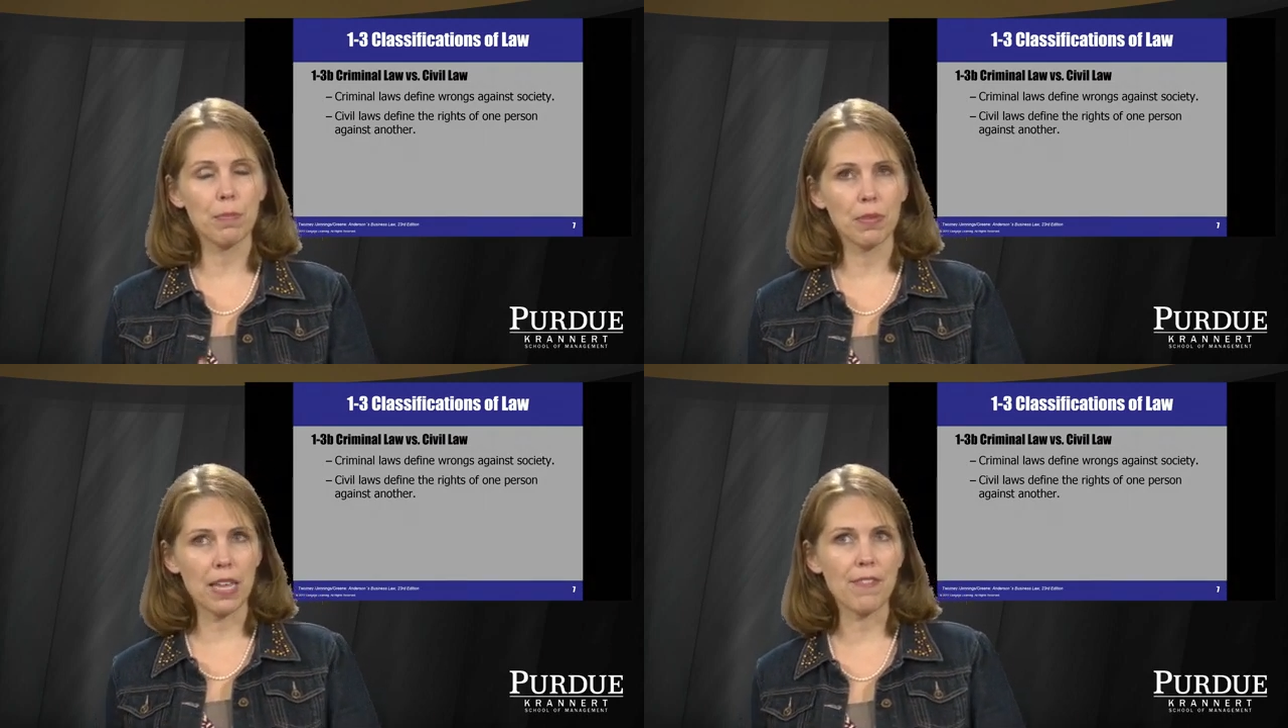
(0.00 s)

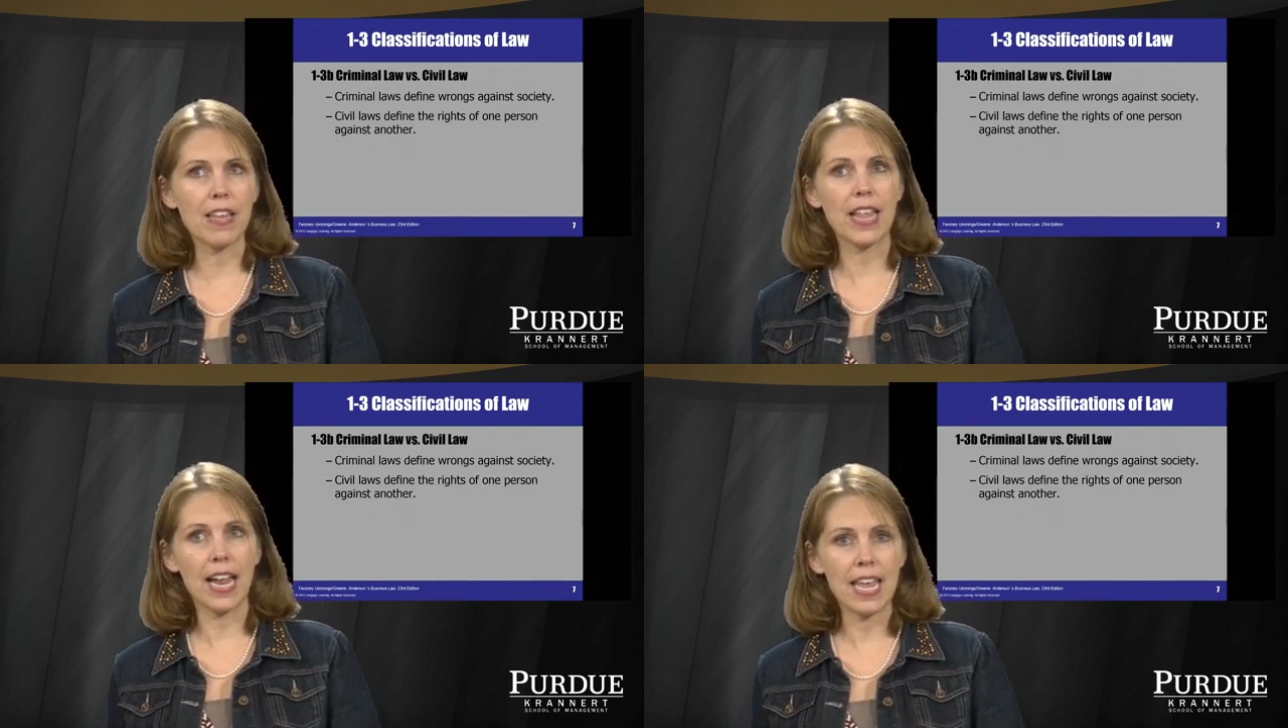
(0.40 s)

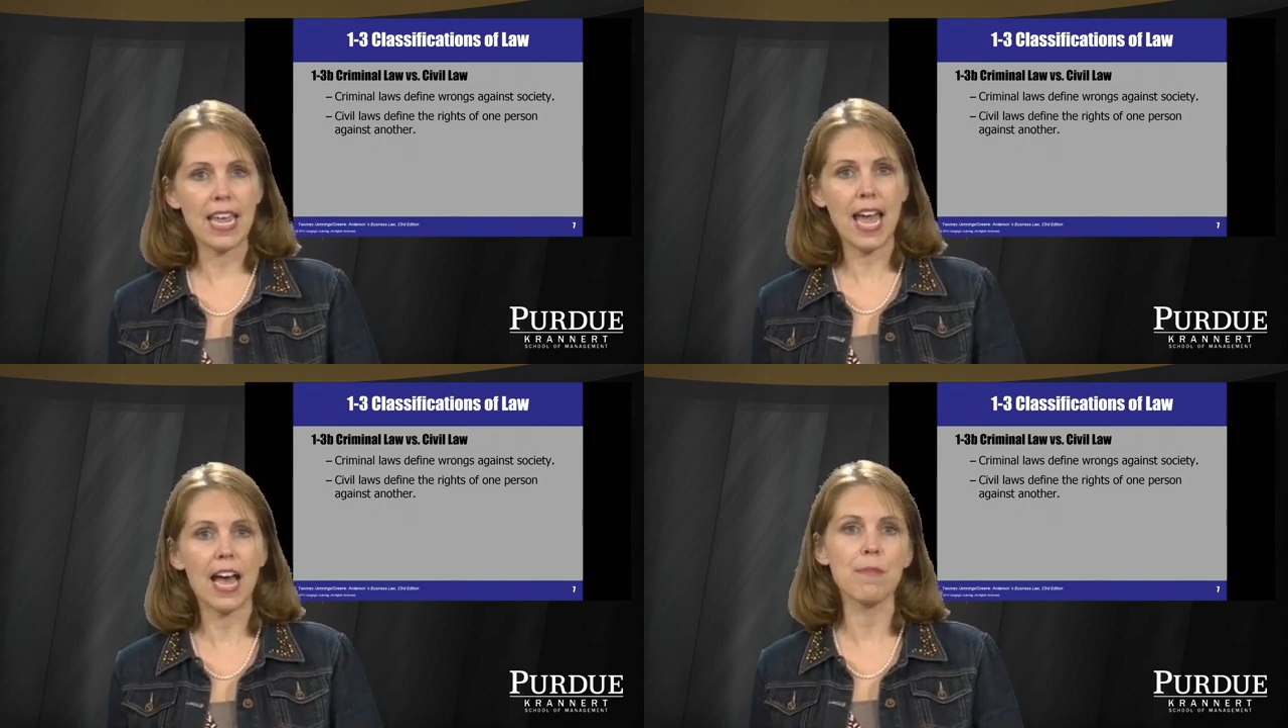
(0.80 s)
believing that
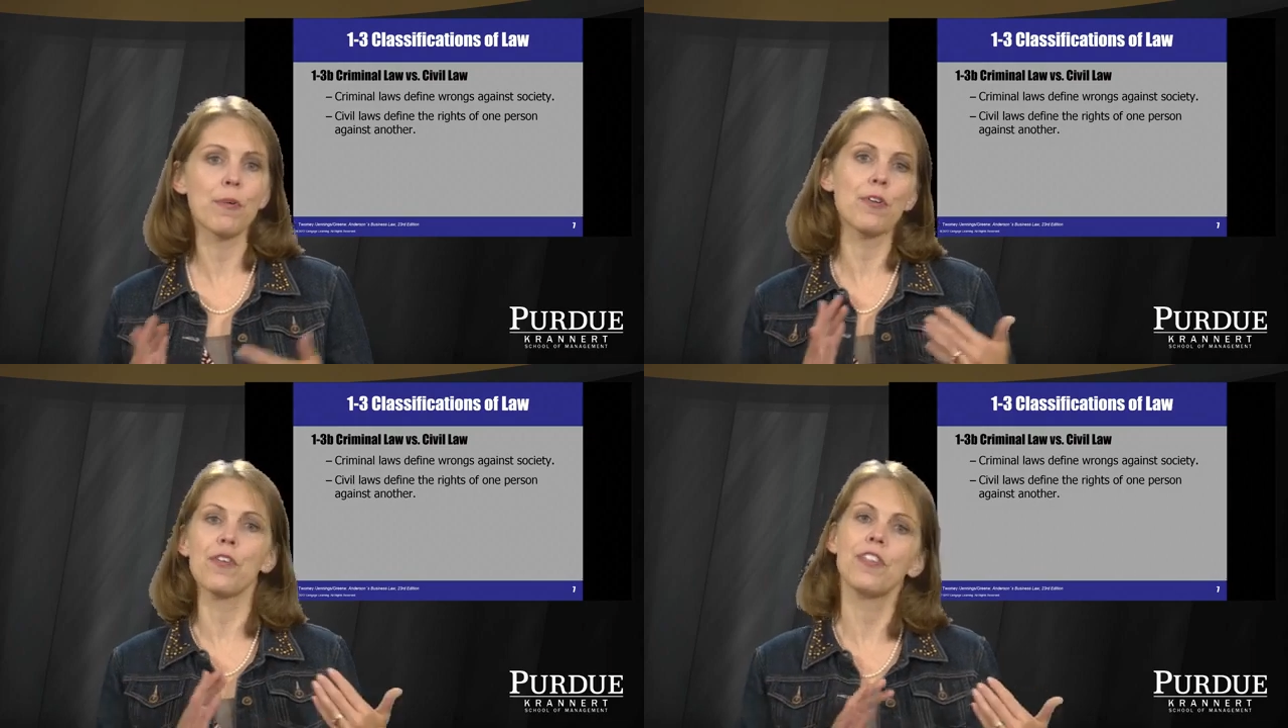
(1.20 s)
he had
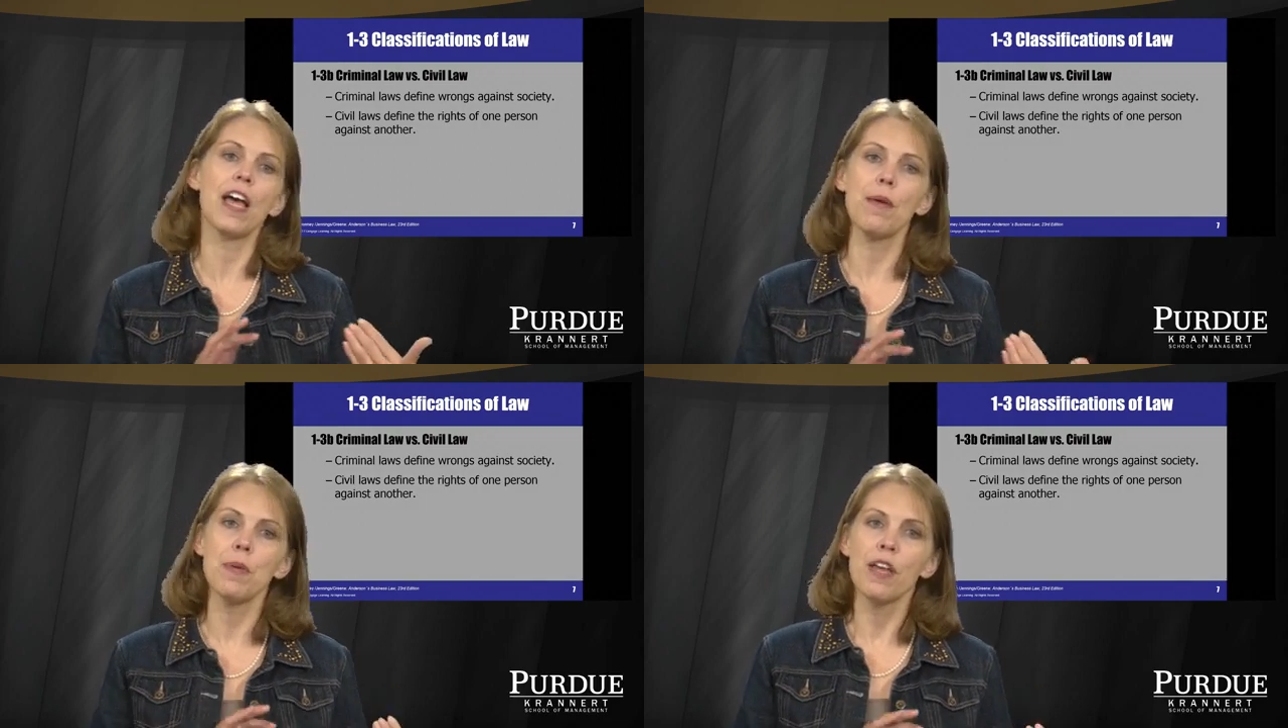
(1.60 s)
murdered
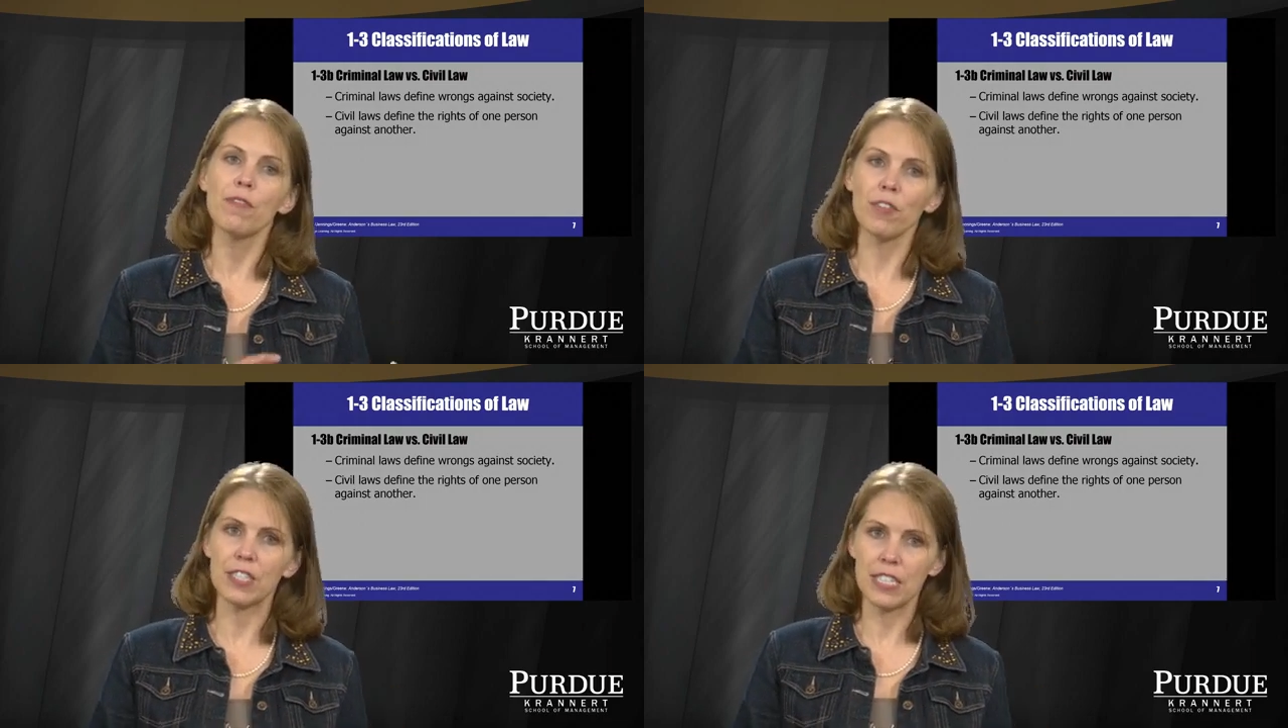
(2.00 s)
them
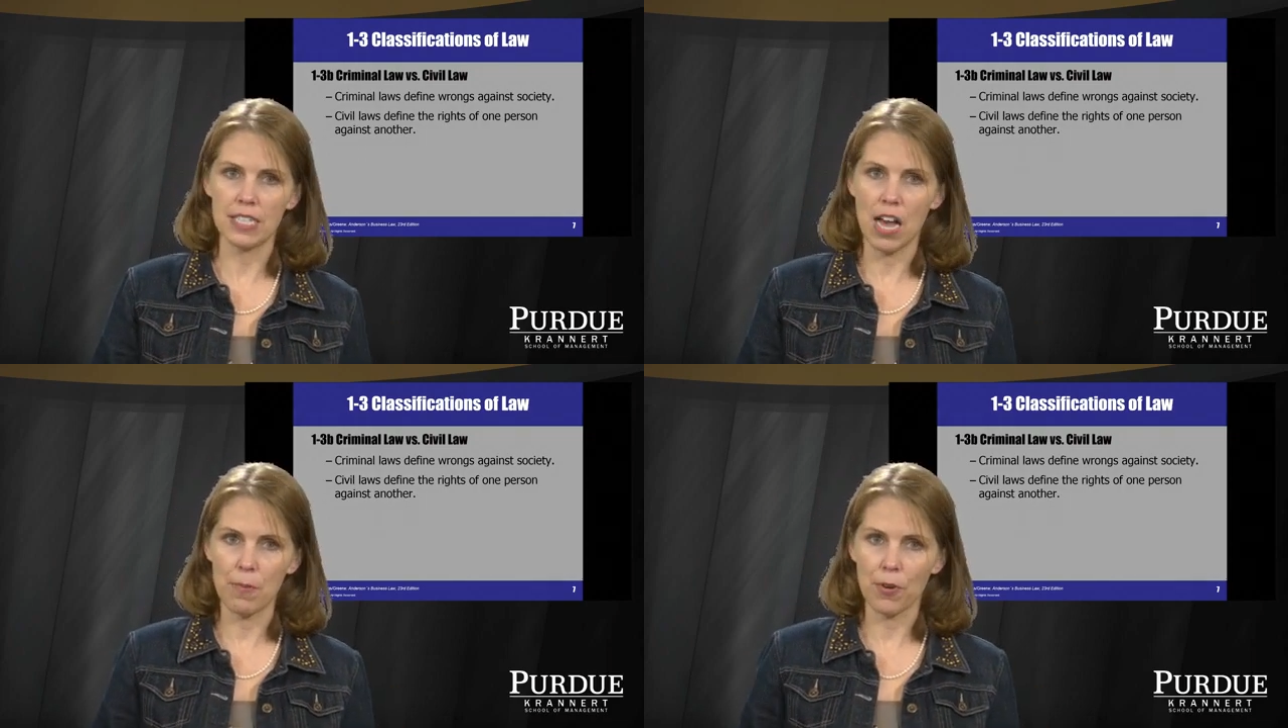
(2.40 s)
versus
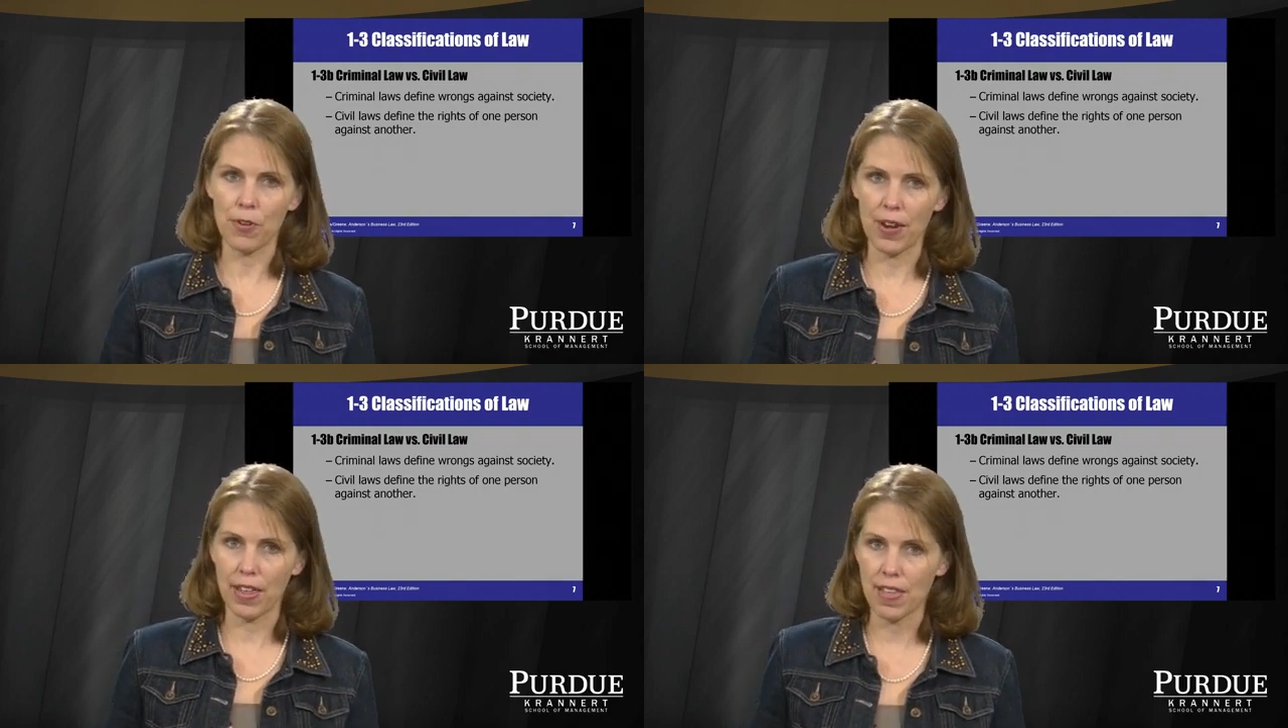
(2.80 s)
not
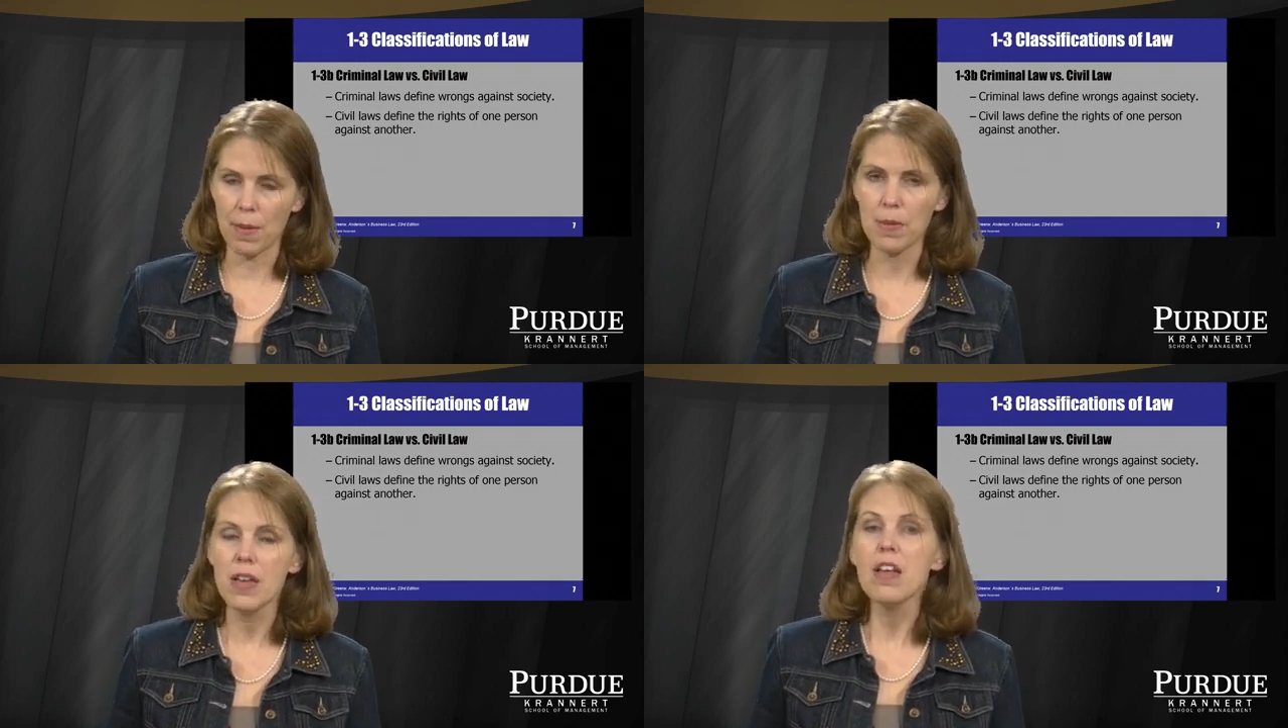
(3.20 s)
murdering them.